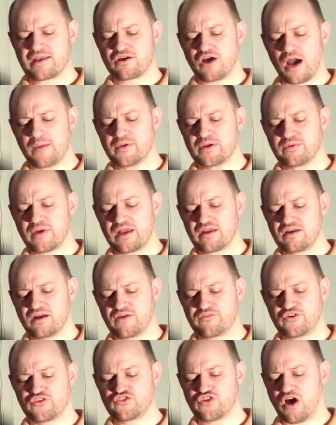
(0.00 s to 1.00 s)
Copyright
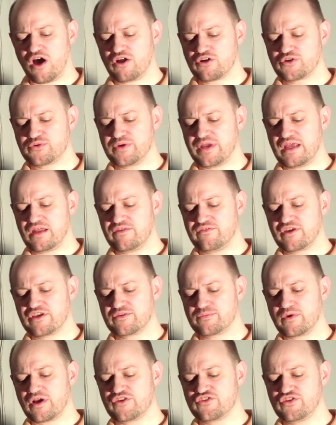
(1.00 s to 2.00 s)
covers all creative
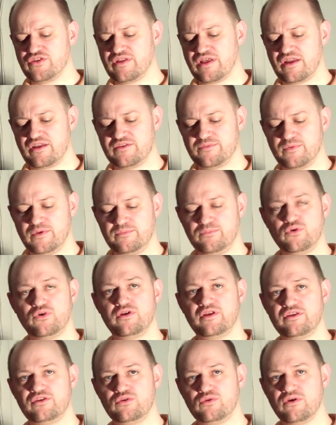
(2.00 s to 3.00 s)
expression that has been
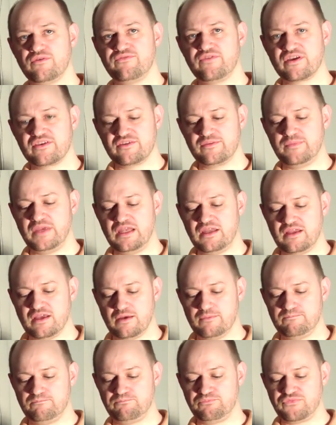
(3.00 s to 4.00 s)
put into a fixed
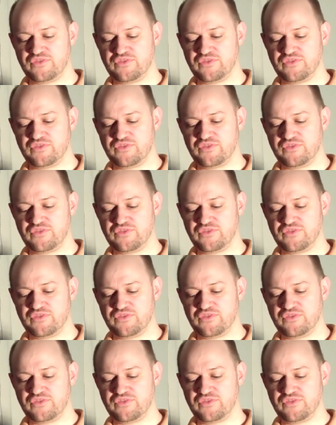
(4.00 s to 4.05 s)
medium.